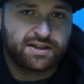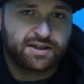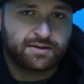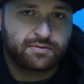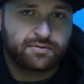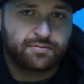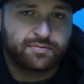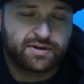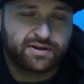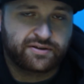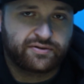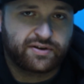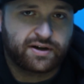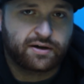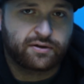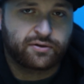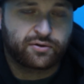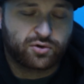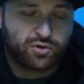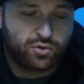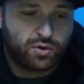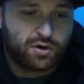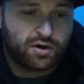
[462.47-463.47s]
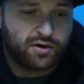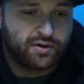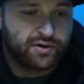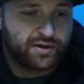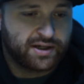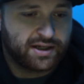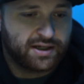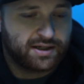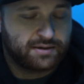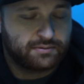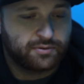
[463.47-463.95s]
I'm a big fan of their
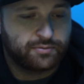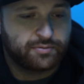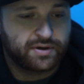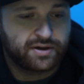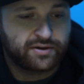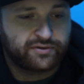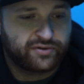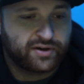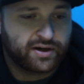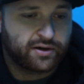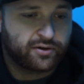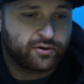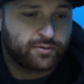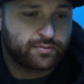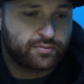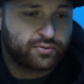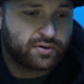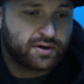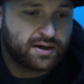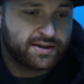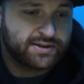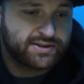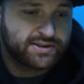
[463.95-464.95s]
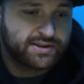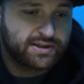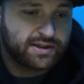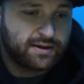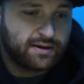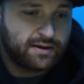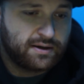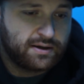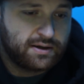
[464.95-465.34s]
quality. I'm a big fan of their price.